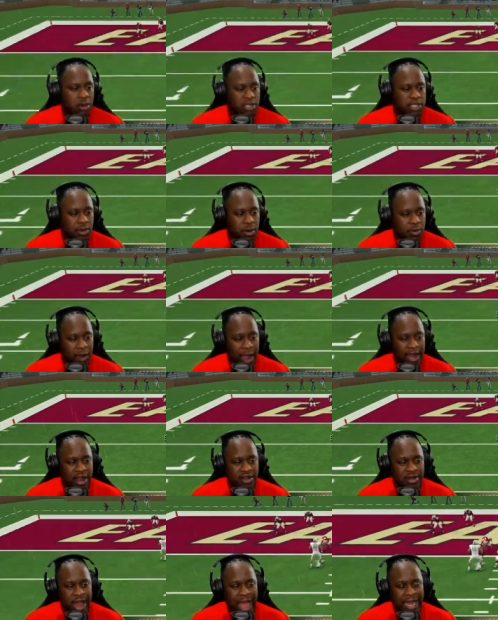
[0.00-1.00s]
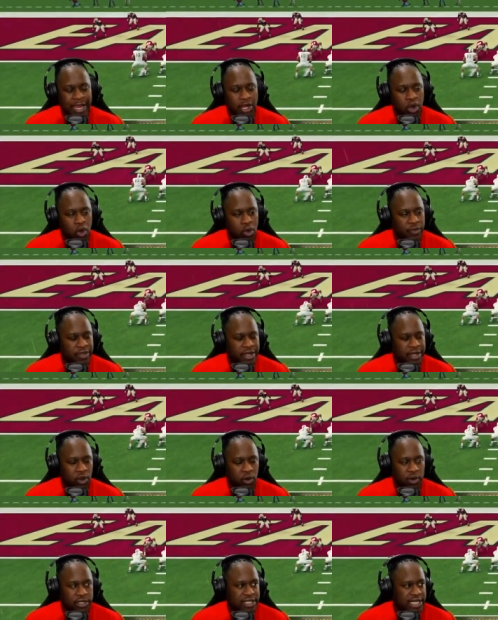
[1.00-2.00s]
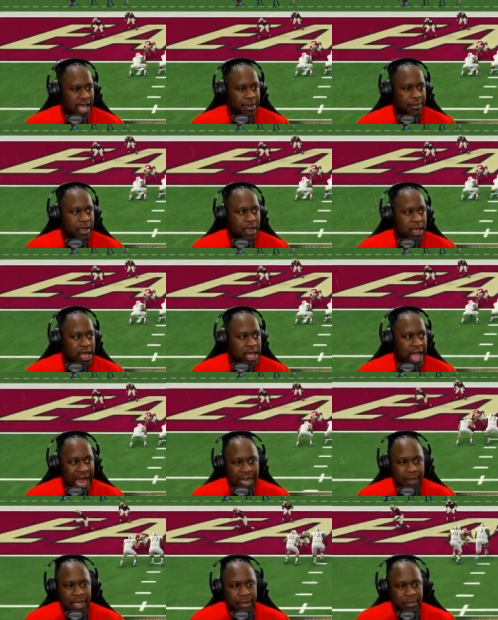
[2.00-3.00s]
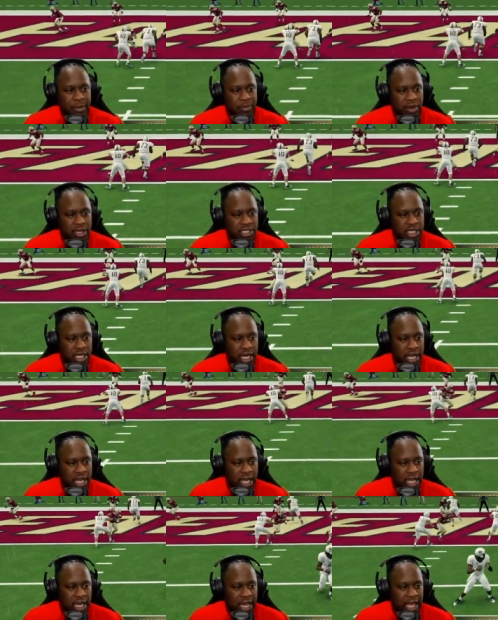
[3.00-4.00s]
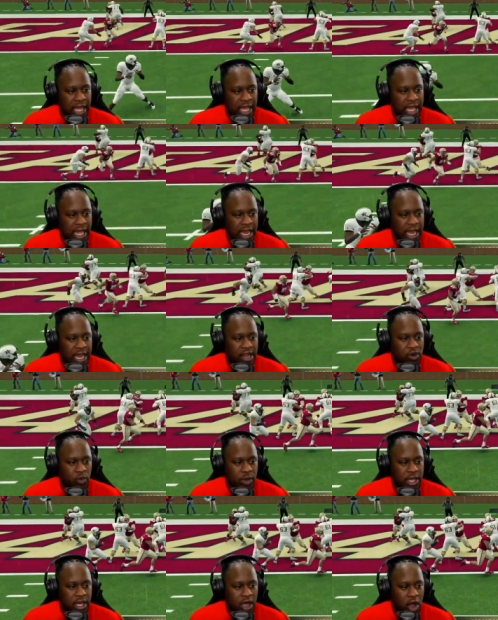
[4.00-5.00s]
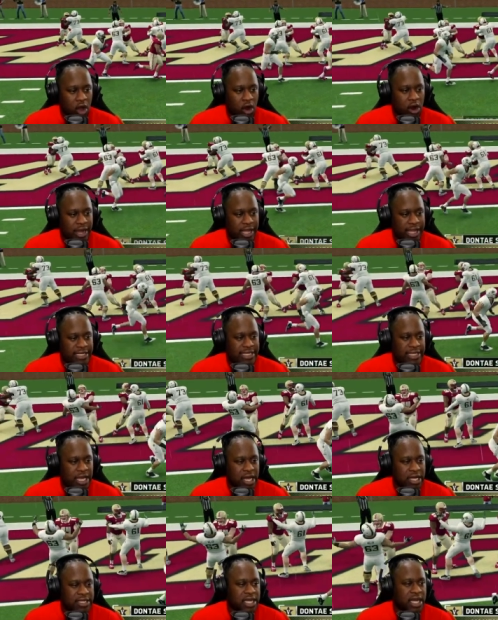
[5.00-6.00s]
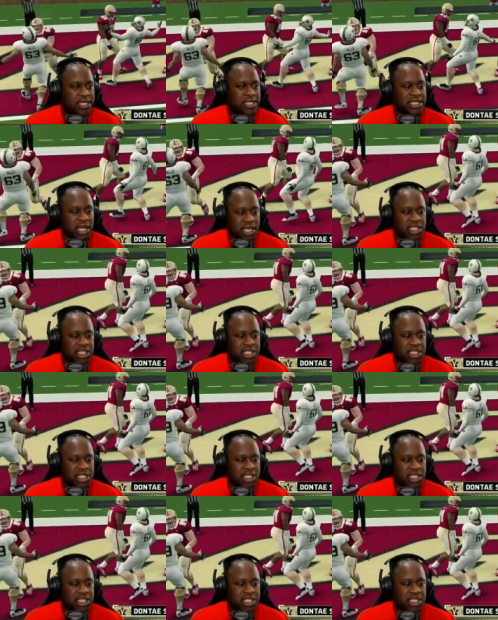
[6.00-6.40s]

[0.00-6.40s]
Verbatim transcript: right, boys. So we're right here knocking on the doorstep. Got to be able to punch it in, and we are easy untouched